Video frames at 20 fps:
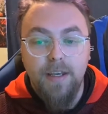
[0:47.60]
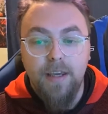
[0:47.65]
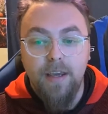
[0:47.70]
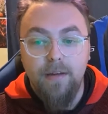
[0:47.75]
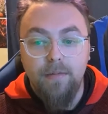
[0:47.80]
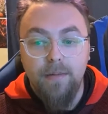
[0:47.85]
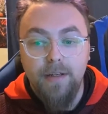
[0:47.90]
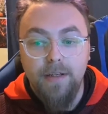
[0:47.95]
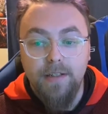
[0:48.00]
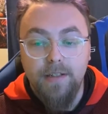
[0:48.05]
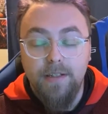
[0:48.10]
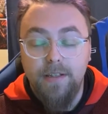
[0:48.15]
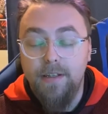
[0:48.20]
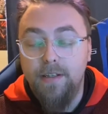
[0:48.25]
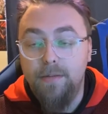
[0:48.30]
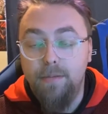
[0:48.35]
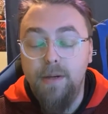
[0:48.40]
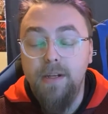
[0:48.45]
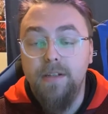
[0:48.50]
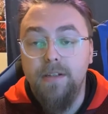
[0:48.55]
gaming is
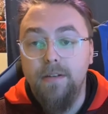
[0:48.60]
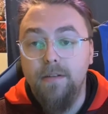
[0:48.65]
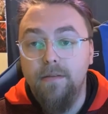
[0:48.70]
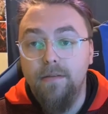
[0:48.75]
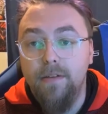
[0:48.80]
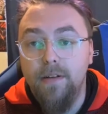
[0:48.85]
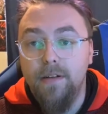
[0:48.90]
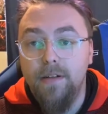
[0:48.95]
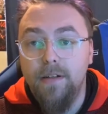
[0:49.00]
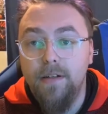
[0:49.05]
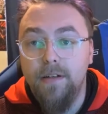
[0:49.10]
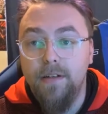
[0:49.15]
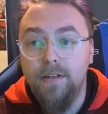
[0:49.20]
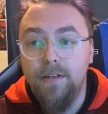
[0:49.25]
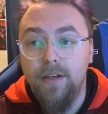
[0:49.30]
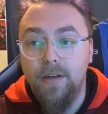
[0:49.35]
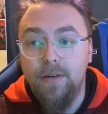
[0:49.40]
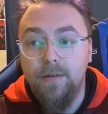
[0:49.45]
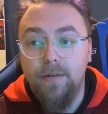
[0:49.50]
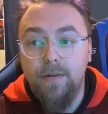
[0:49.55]
expensive.
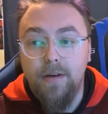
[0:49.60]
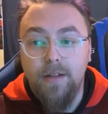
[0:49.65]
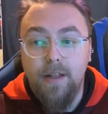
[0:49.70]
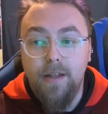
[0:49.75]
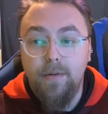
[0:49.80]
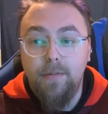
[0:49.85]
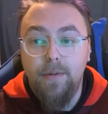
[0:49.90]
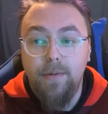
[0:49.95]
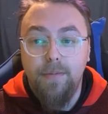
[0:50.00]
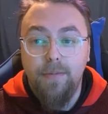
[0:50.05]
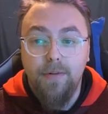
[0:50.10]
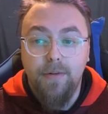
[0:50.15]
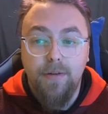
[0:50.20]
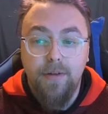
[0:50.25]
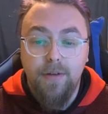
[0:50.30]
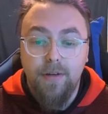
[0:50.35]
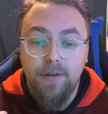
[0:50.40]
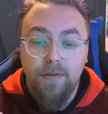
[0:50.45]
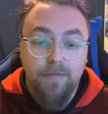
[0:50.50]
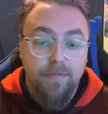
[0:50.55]
So a lot of people,
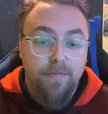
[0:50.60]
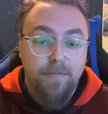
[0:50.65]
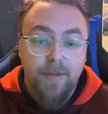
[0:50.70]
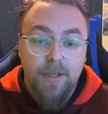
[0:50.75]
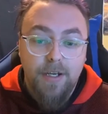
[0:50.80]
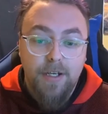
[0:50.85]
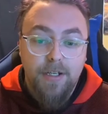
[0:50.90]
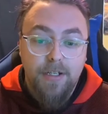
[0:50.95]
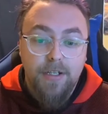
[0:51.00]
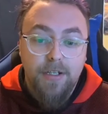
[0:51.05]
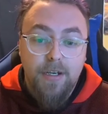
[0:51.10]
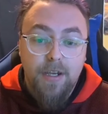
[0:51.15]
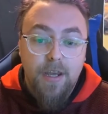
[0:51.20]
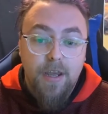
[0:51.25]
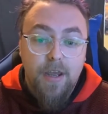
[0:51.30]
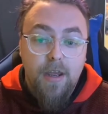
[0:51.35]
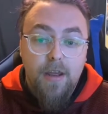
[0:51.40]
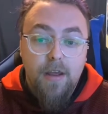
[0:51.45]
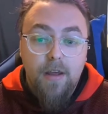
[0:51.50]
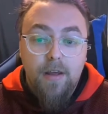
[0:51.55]
they just
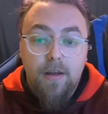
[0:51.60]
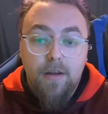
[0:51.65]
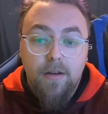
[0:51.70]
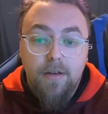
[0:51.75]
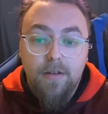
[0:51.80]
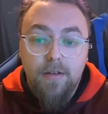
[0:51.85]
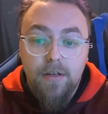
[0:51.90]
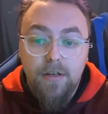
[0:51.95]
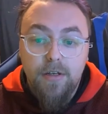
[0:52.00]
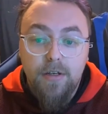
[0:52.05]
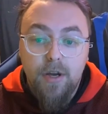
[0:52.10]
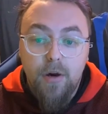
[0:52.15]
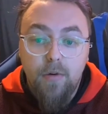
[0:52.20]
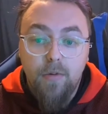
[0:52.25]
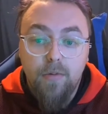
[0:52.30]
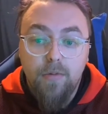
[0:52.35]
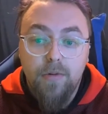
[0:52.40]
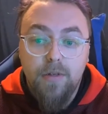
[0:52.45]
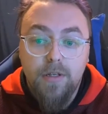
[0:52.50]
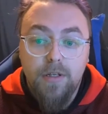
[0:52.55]

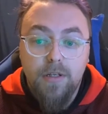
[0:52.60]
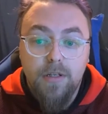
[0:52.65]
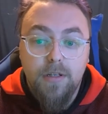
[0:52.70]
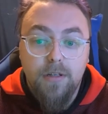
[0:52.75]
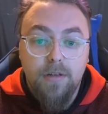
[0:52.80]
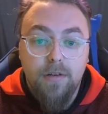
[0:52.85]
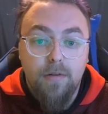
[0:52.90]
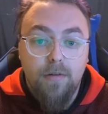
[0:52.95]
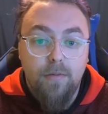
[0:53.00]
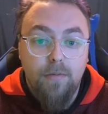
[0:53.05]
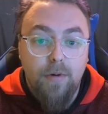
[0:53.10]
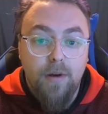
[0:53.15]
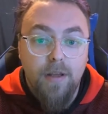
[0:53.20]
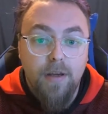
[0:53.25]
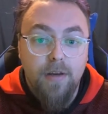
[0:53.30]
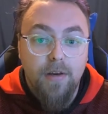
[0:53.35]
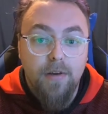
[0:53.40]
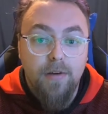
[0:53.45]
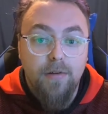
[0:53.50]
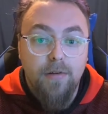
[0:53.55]
don't want
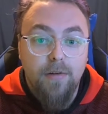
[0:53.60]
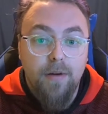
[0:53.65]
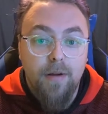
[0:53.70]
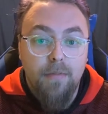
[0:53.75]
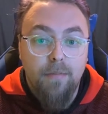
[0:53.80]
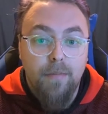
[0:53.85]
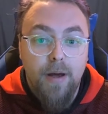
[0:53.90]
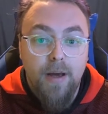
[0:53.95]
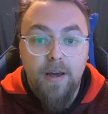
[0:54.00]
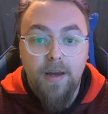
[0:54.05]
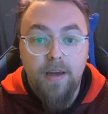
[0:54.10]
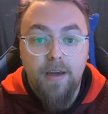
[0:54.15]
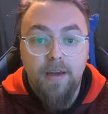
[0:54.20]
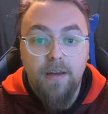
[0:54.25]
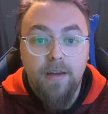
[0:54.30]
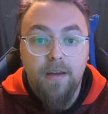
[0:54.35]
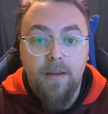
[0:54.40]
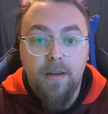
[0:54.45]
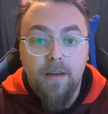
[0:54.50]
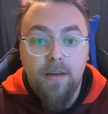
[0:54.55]
to go and
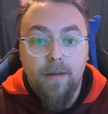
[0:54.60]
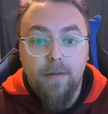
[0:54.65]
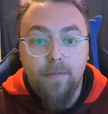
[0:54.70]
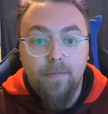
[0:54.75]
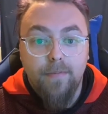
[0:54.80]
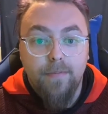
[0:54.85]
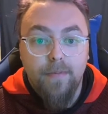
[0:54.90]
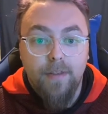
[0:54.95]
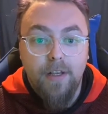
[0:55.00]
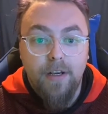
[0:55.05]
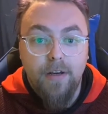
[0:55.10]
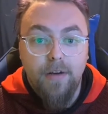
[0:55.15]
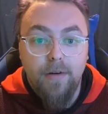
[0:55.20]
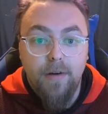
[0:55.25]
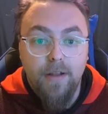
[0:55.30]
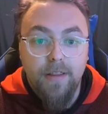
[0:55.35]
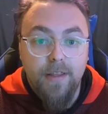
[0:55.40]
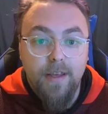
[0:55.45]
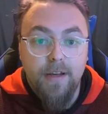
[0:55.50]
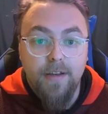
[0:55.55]
buy,
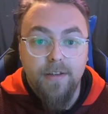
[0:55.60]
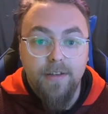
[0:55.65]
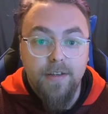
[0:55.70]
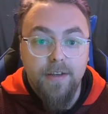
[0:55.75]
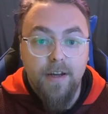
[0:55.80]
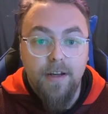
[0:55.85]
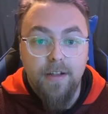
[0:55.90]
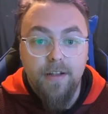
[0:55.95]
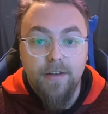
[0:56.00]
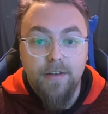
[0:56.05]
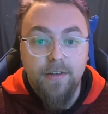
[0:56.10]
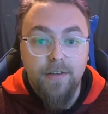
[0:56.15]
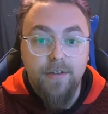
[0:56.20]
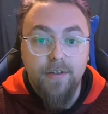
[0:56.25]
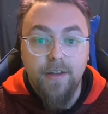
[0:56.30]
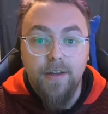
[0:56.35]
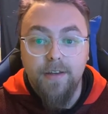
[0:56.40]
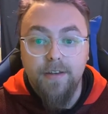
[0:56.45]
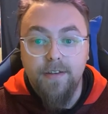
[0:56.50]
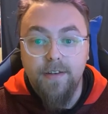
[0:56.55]
$1,000,
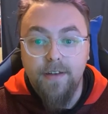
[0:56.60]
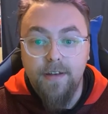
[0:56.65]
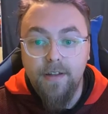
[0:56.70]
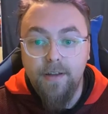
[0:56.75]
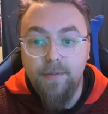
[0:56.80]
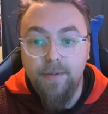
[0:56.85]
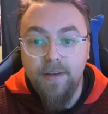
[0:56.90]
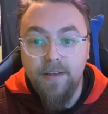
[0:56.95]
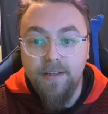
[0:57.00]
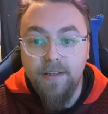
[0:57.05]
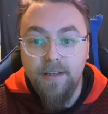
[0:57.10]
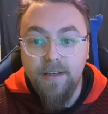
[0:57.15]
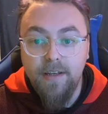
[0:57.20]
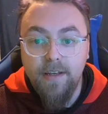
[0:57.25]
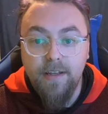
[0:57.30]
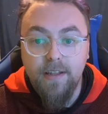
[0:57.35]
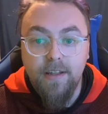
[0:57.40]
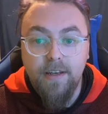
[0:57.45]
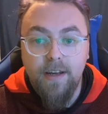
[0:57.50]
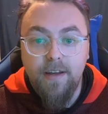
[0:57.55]
$2,000
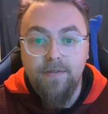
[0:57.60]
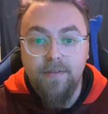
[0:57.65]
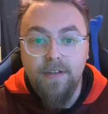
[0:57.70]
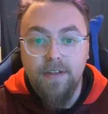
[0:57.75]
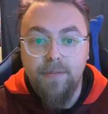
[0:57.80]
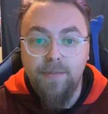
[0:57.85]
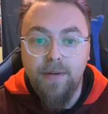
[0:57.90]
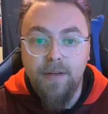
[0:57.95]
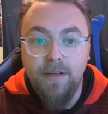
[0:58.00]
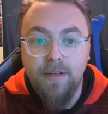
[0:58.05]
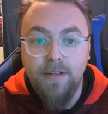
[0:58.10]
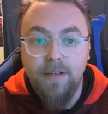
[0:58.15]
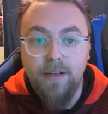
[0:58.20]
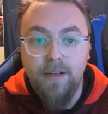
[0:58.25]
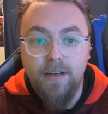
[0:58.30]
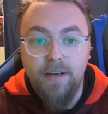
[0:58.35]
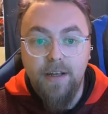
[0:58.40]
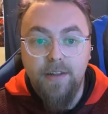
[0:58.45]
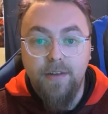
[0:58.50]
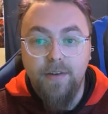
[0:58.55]
PC and then have to spend
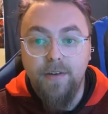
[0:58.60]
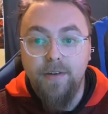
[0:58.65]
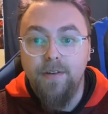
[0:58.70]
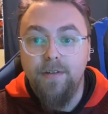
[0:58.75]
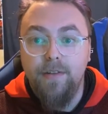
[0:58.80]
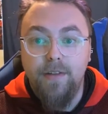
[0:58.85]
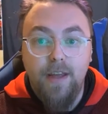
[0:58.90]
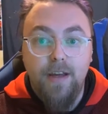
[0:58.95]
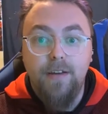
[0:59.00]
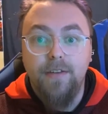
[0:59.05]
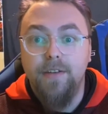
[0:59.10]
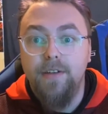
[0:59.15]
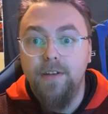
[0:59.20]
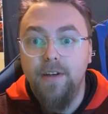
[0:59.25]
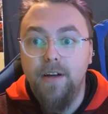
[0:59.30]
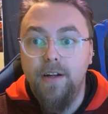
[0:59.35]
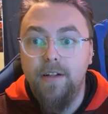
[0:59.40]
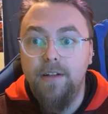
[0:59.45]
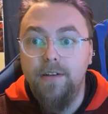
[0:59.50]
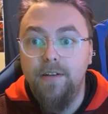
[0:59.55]
another
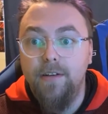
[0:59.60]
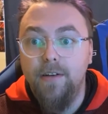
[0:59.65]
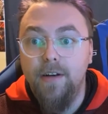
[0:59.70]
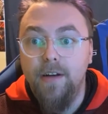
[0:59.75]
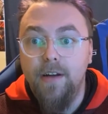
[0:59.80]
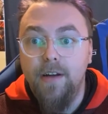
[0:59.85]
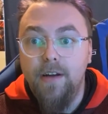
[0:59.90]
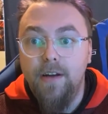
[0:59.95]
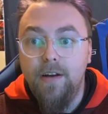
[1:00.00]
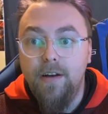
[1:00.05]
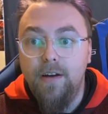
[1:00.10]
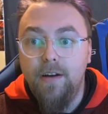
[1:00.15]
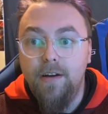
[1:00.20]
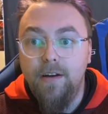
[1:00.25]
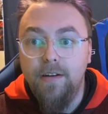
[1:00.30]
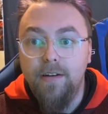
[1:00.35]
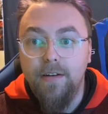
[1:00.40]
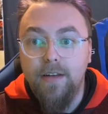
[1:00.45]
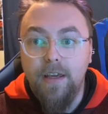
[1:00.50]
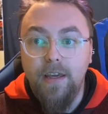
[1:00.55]
$1,000 on